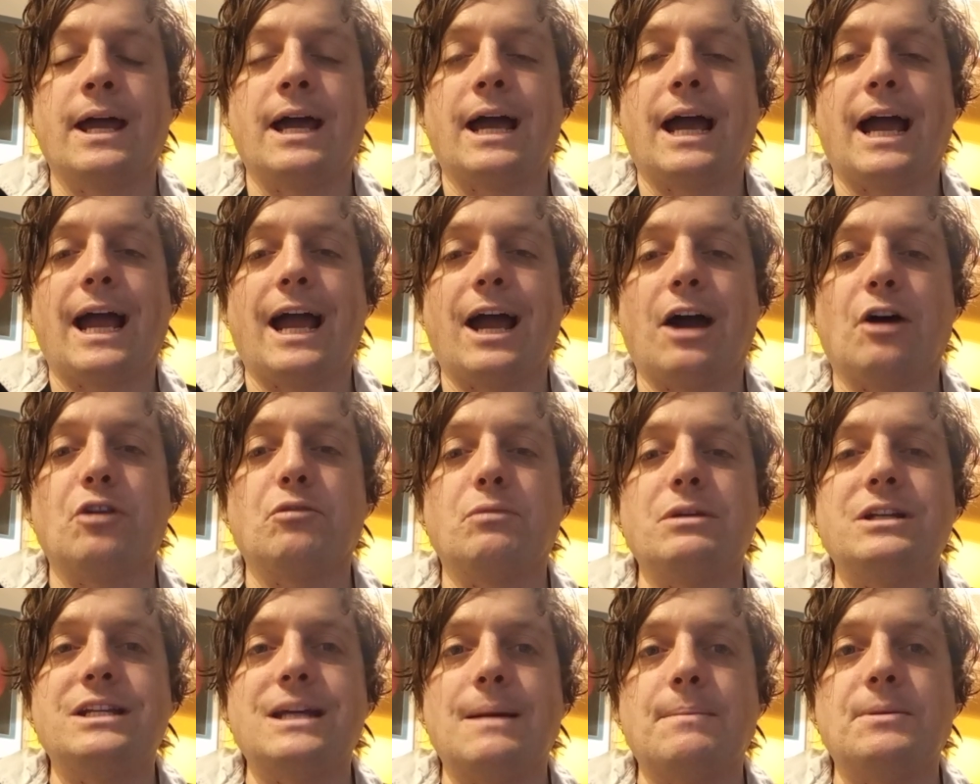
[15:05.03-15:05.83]
How do
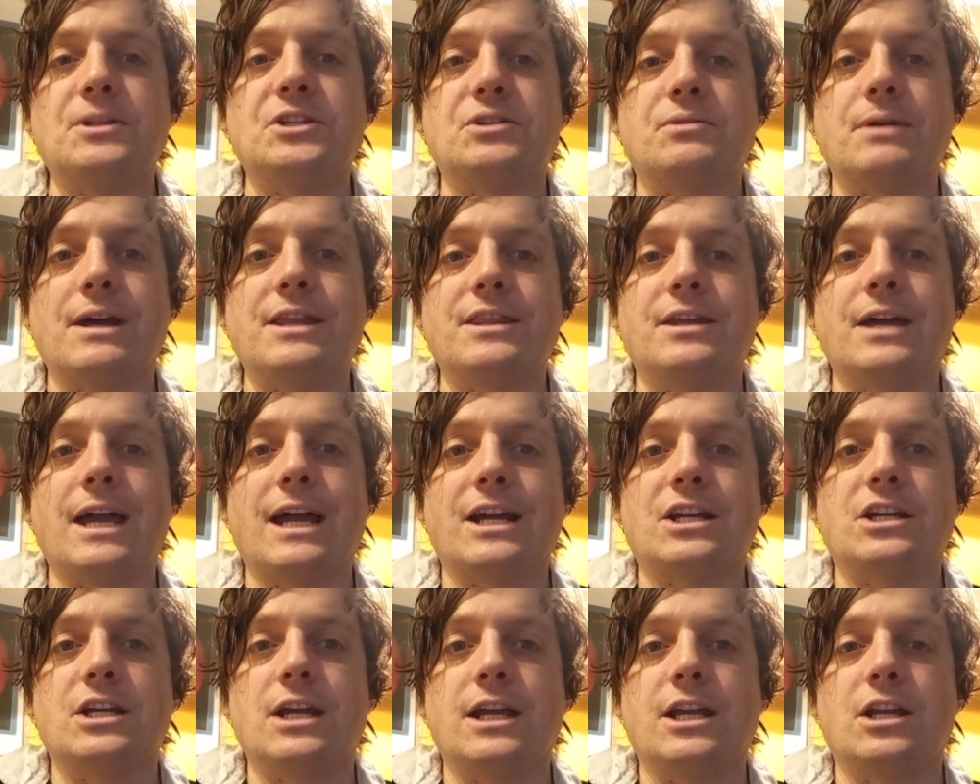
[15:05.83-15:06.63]
we demonstrate that
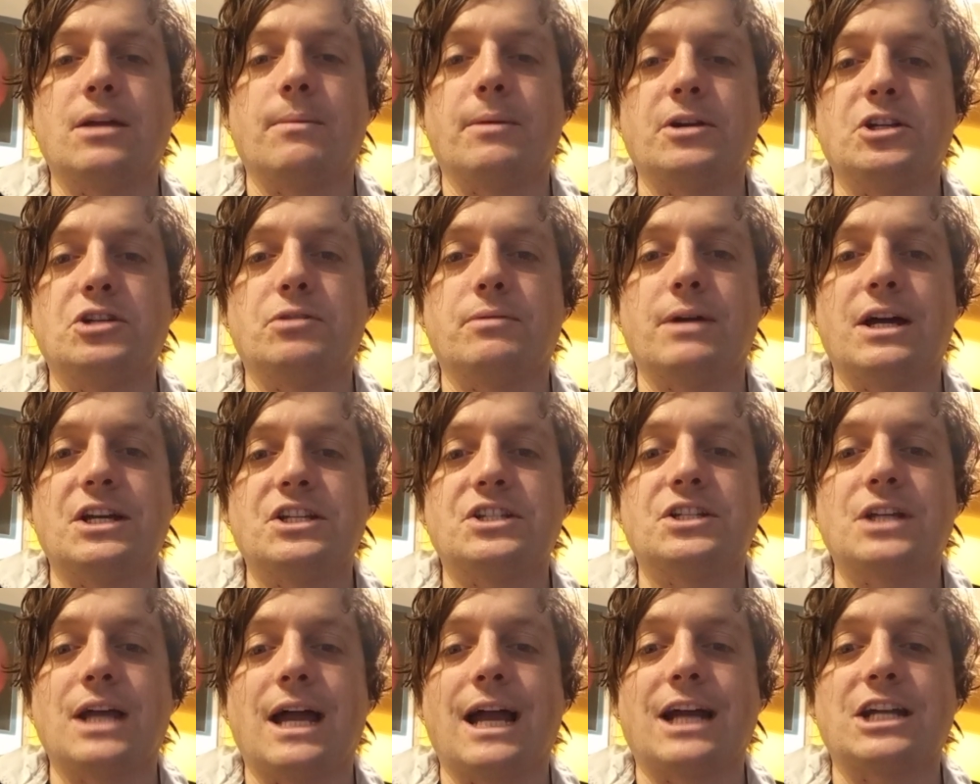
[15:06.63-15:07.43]
economic
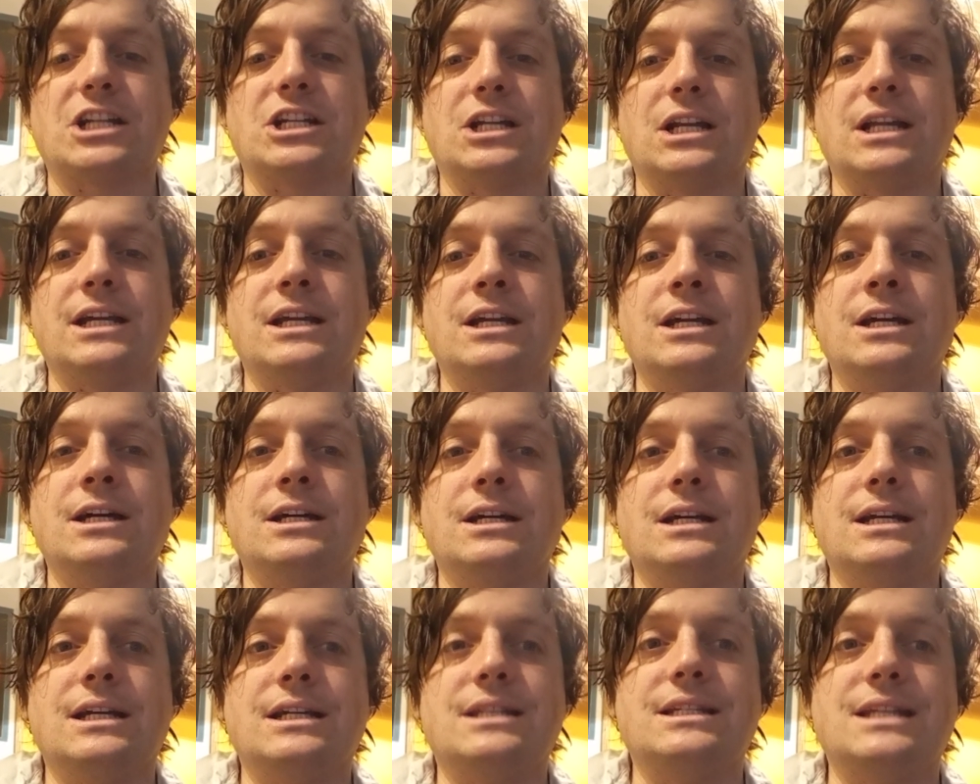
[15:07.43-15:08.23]
duress actually
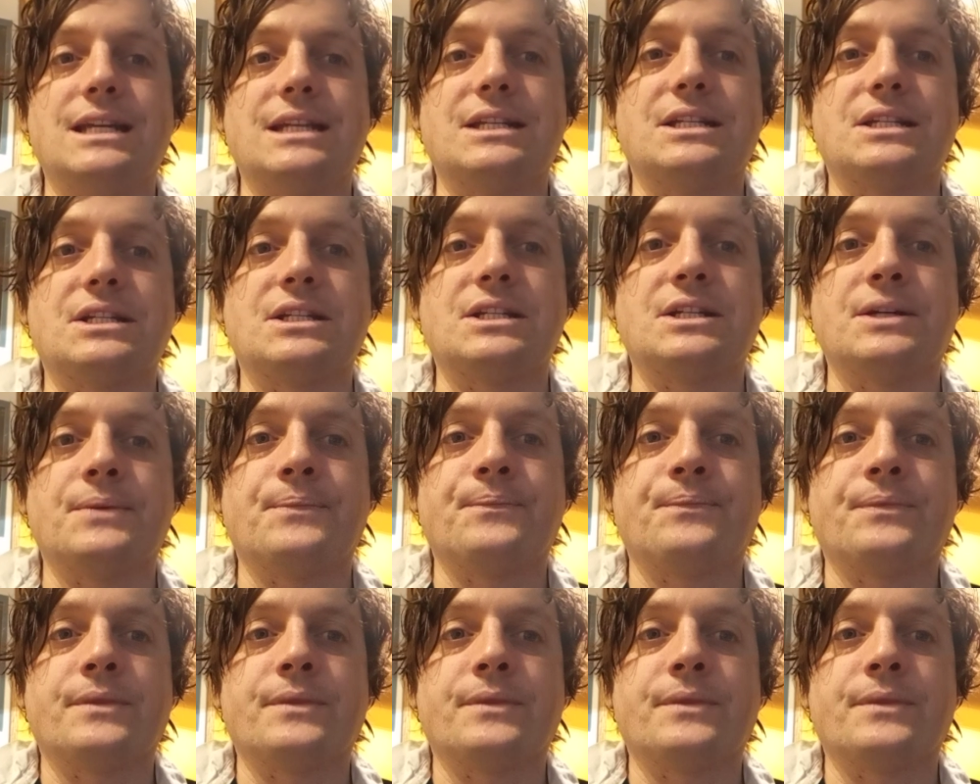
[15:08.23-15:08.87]
exists?